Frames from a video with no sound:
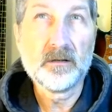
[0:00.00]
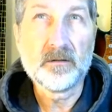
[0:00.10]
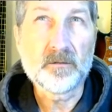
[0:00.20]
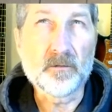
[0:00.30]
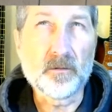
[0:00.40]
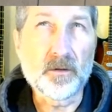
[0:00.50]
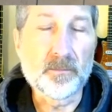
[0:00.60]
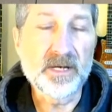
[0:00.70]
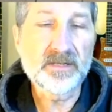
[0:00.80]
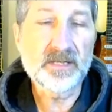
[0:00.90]
So you're
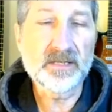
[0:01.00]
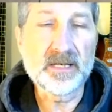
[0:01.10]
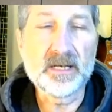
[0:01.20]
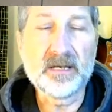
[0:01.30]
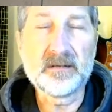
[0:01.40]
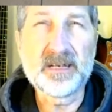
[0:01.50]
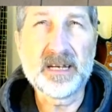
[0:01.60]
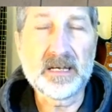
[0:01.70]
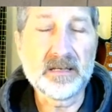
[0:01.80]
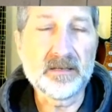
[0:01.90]
basically
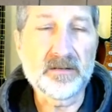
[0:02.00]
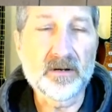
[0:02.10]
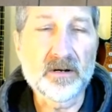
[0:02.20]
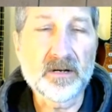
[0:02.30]
taking the target